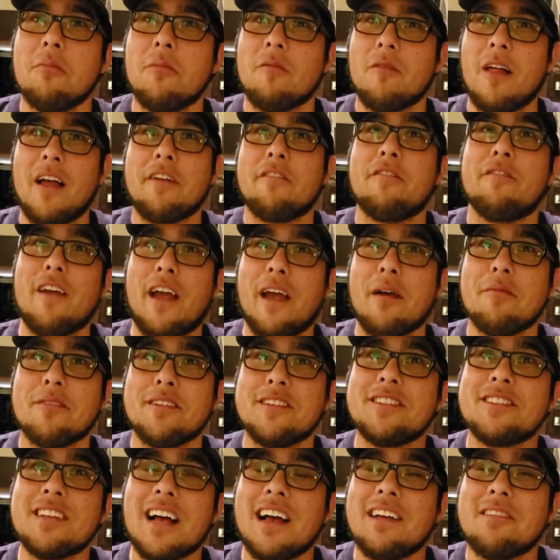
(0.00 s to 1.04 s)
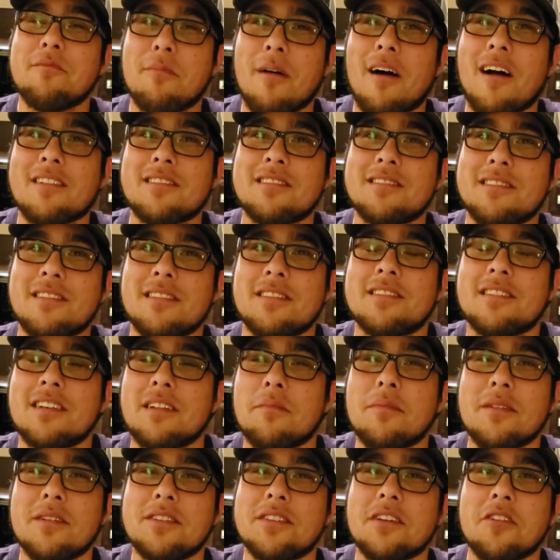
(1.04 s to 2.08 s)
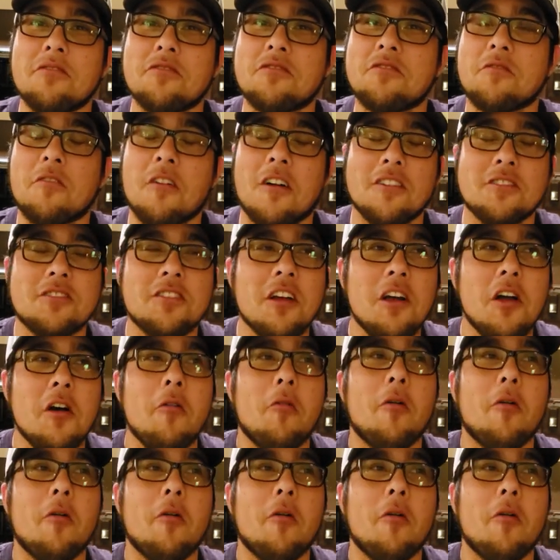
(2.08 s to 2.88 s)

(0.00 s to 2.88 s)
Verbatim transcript: like family size boxes of Cinnamon Toast Crunch